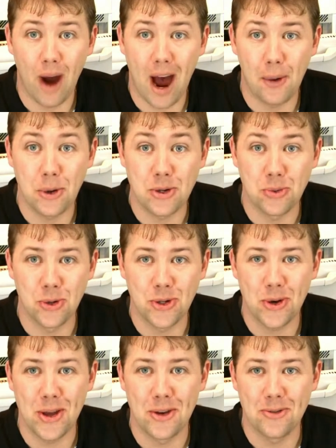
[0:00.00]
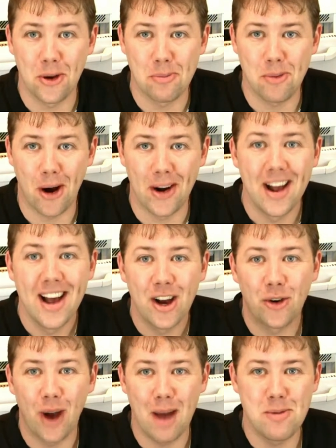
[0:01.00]
hours and we'll show you the fun part.
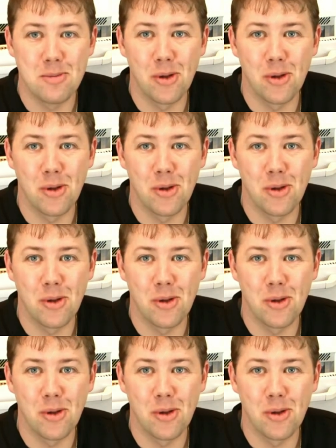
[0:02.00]
Grab your